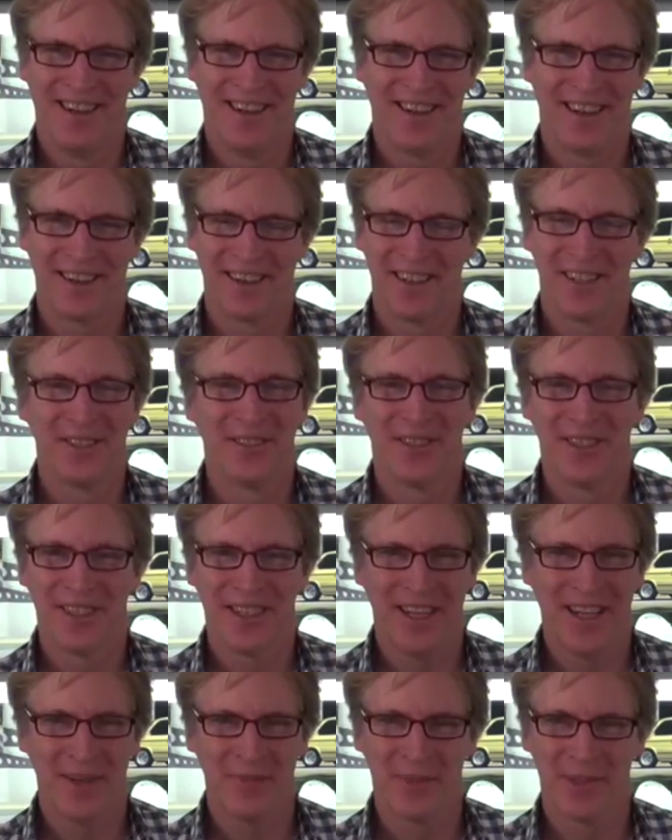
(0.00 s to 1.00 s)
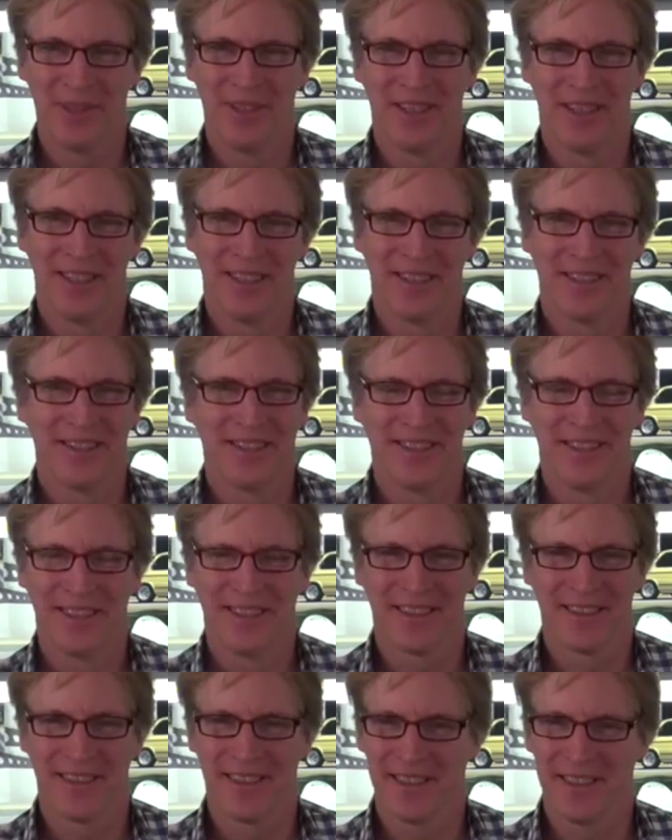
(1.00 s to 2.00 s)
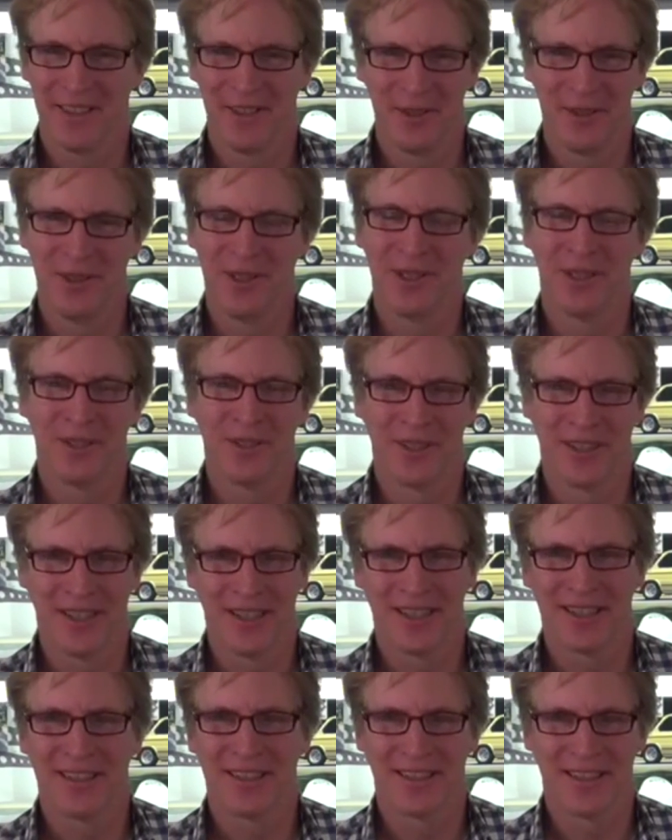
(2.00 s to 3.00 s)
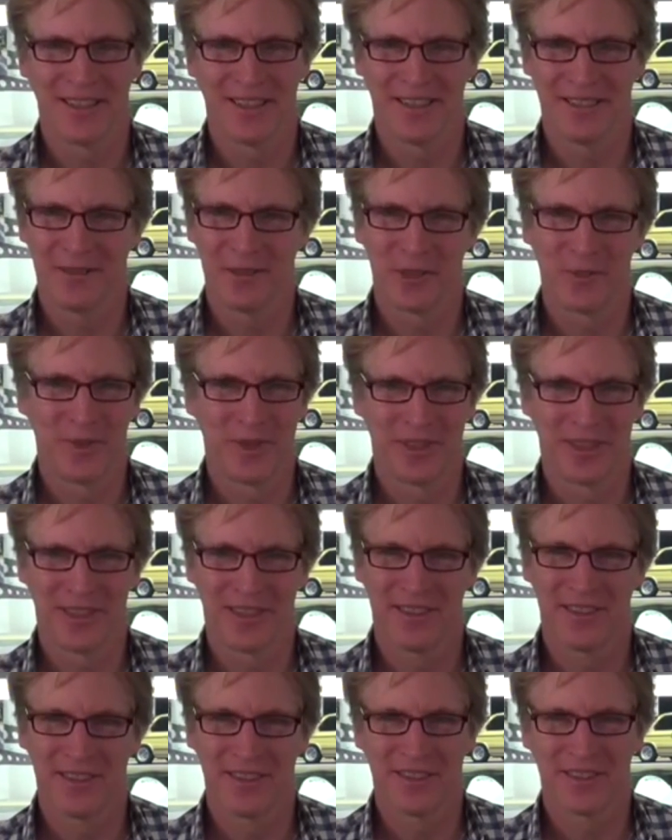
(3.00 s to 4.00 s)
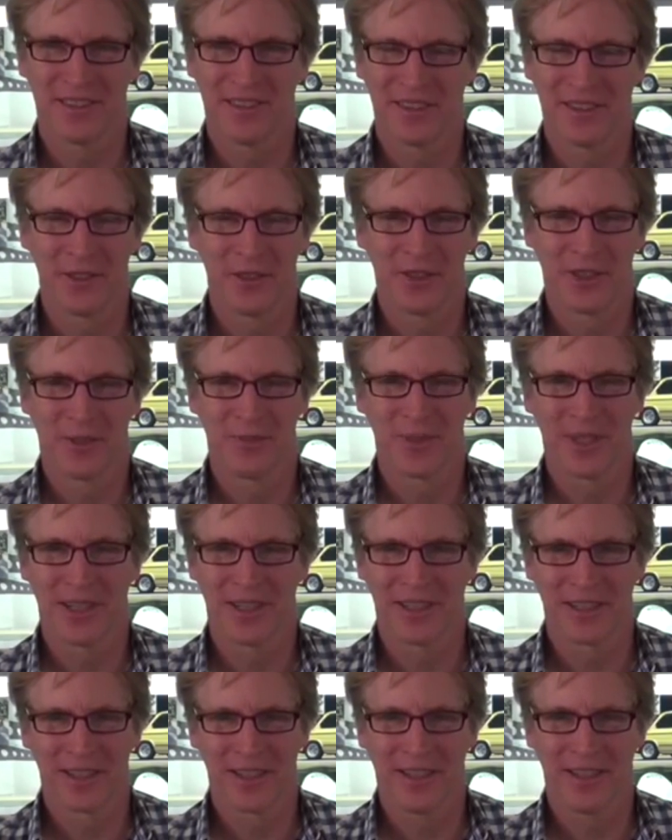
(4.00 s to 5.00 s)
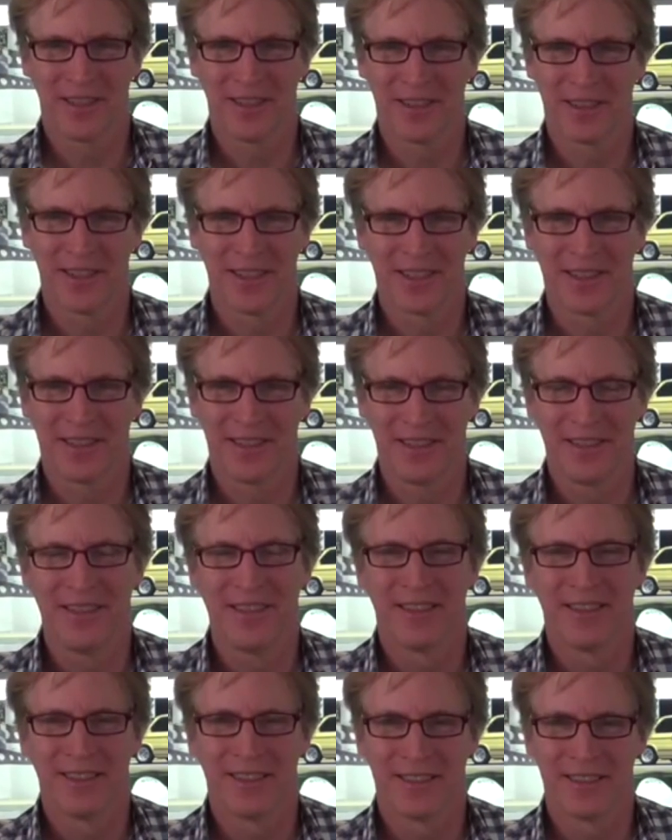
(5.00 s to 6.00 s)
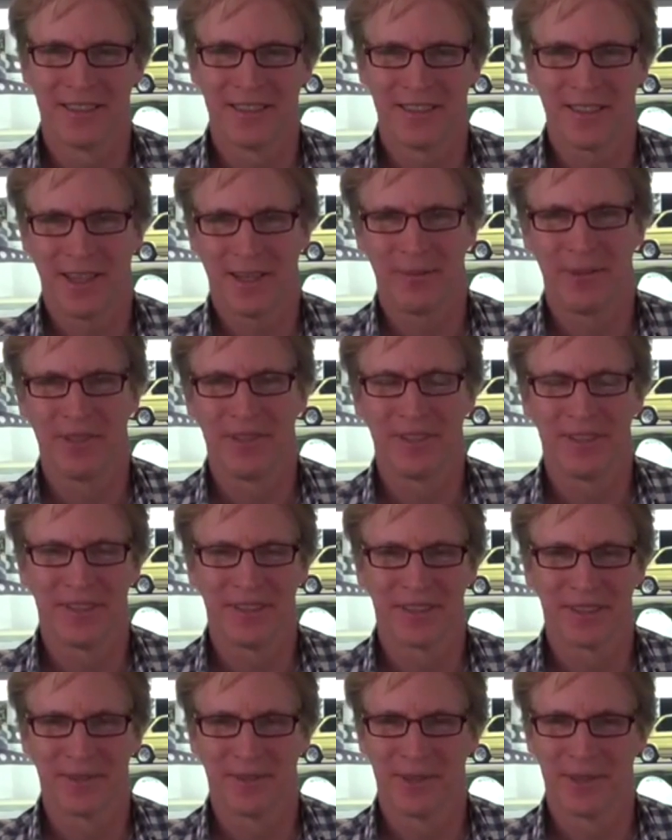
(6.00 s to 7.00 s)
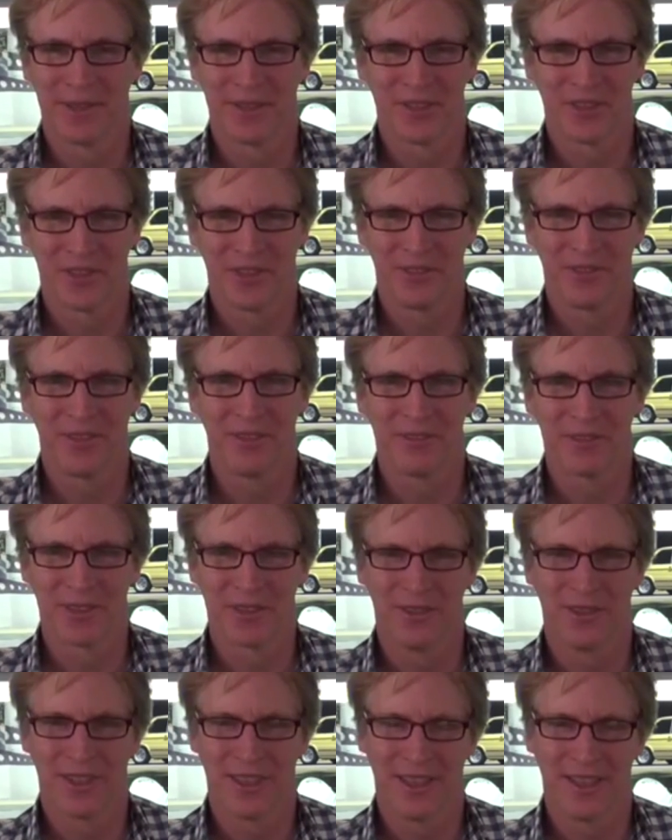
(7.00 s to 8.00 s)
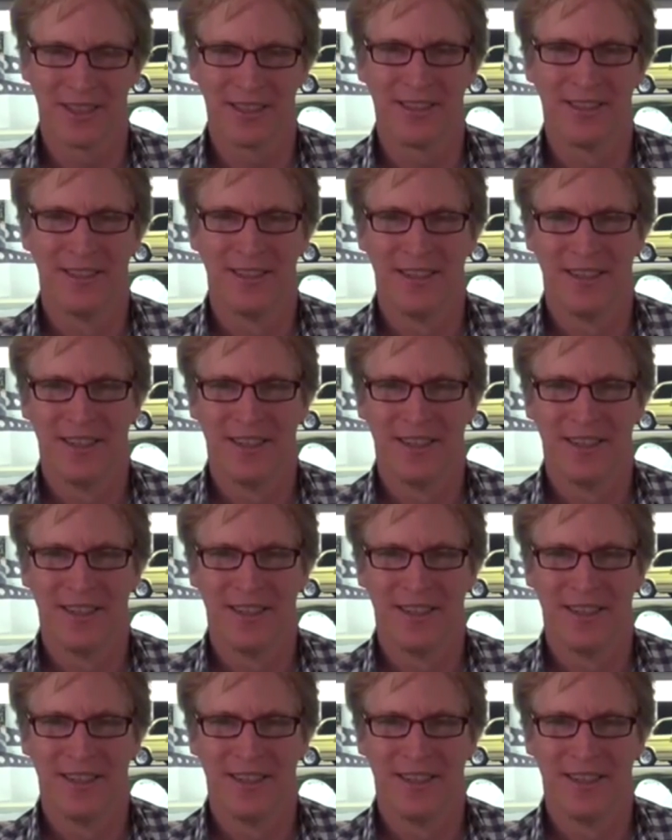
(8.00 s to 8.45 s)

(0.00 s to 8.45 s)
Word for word: I don't know what happened there. I do know that uh, it was because, you know, I jumped out of the car to get the uh, tablet because I wanted to see what was going on.